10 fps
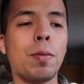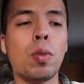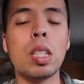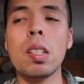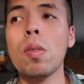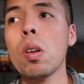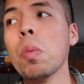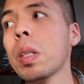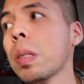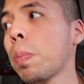First of
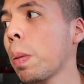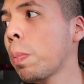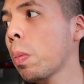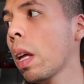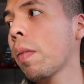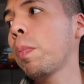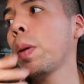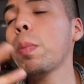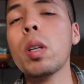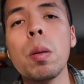all, if
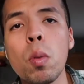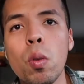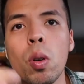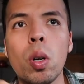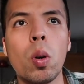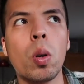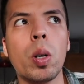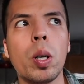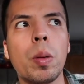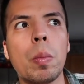people come over
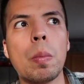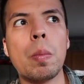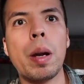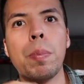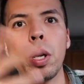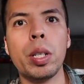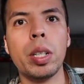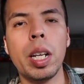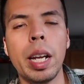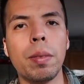or my
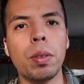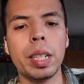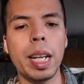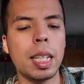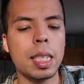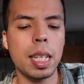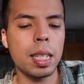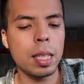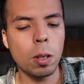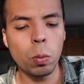partner like forgets
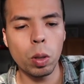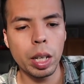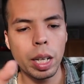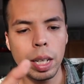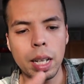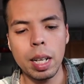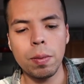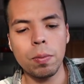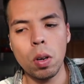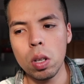it somewhere and
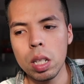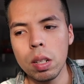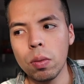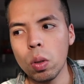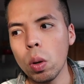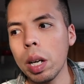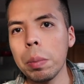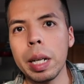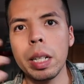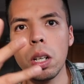it falls on the floor and
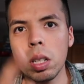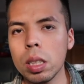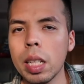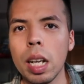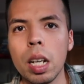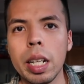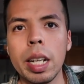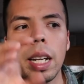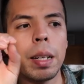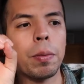my dogs get on
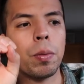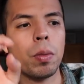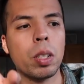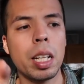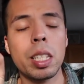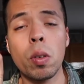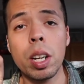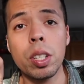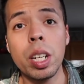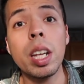it and they
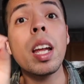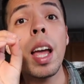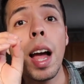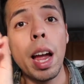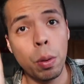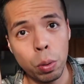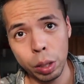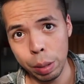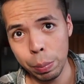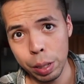scratch it, I will
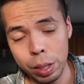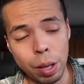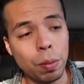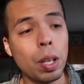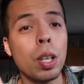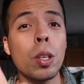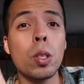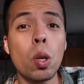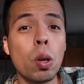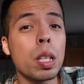get pissed off.
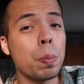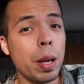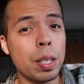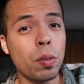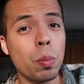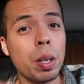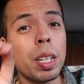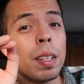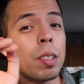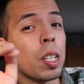So it's best for
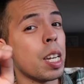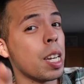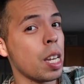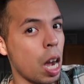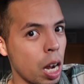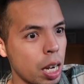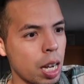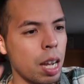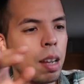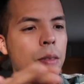me to not
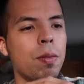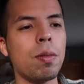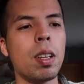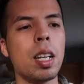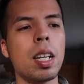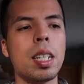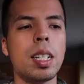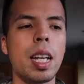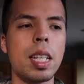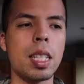have
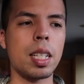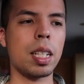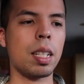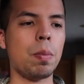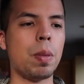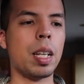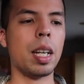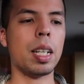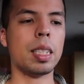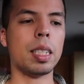this
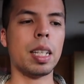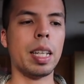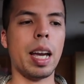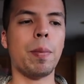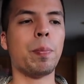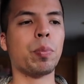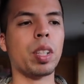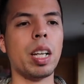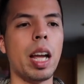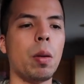because, yeah,
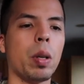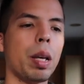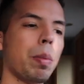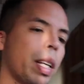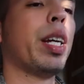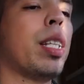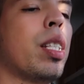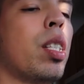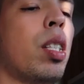I will get mad, guys.